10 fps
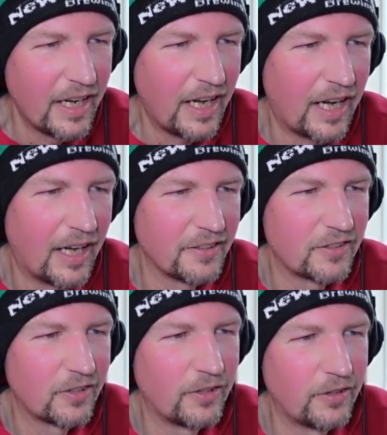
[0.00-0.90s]

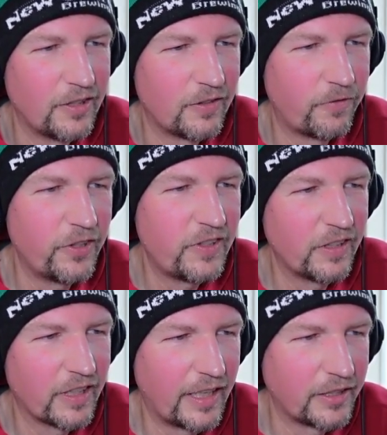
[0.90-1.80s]
So there are these
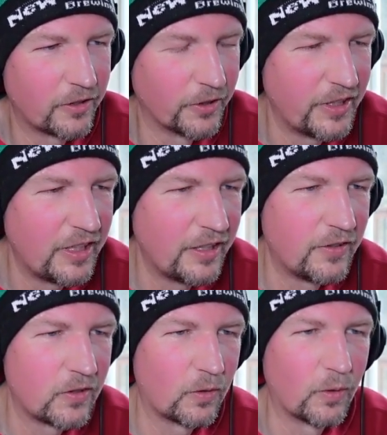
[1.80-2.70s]
physiological
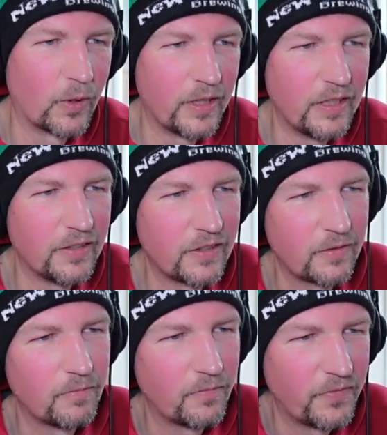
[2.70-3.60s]
needs or these
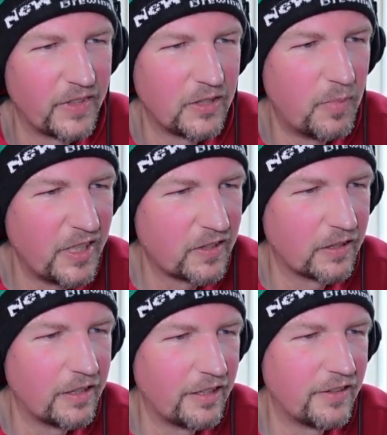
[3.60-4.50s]

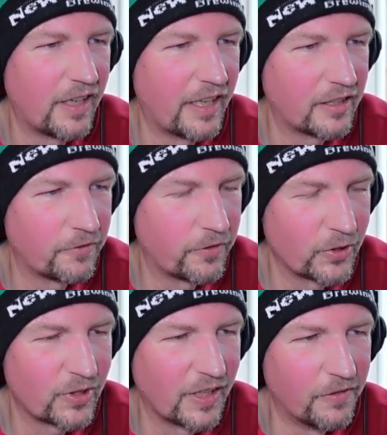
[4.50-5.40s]
basic needs at the
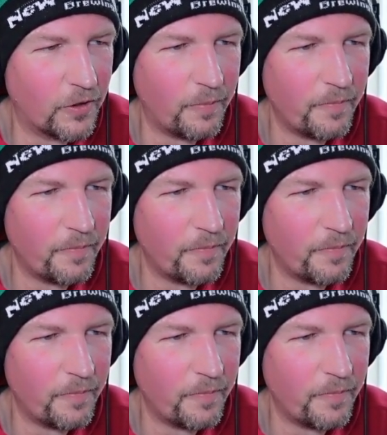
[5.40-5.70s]
first level.